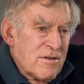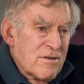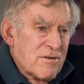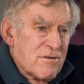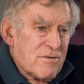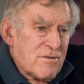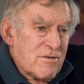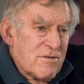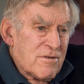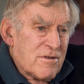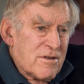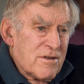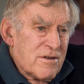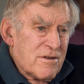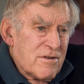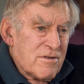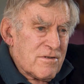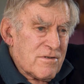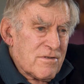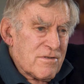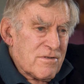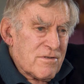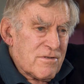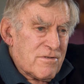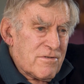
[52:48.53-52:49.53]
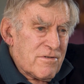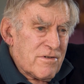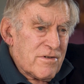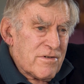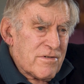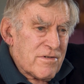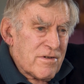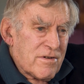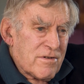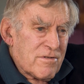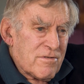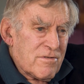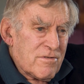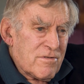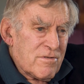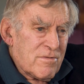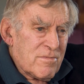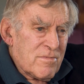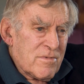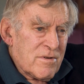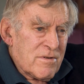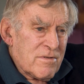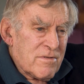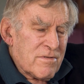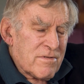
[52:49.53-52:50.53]
Couldn't get into the dressing
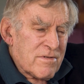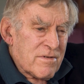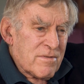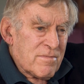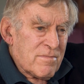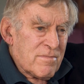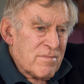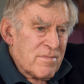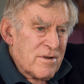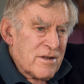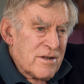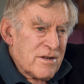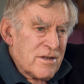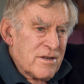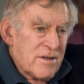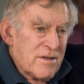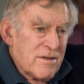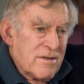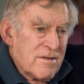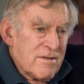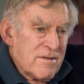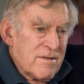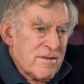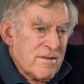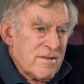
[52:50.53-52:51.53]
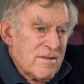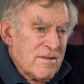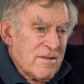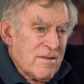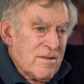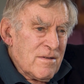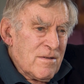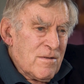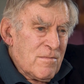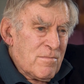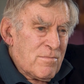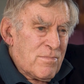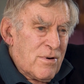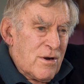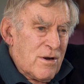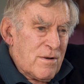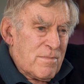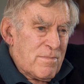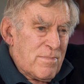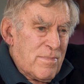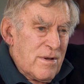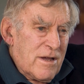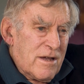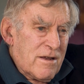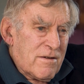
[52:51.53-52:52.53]
room, and some bloody
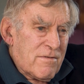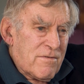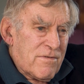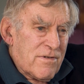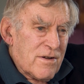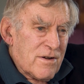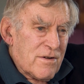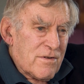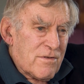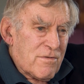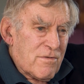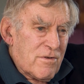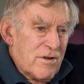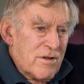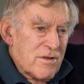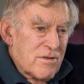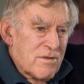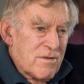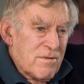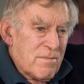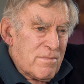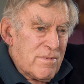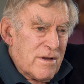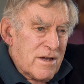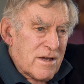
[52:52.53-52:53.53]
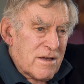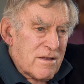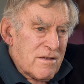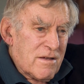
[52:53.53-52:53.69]
pipe band fellas were out the back.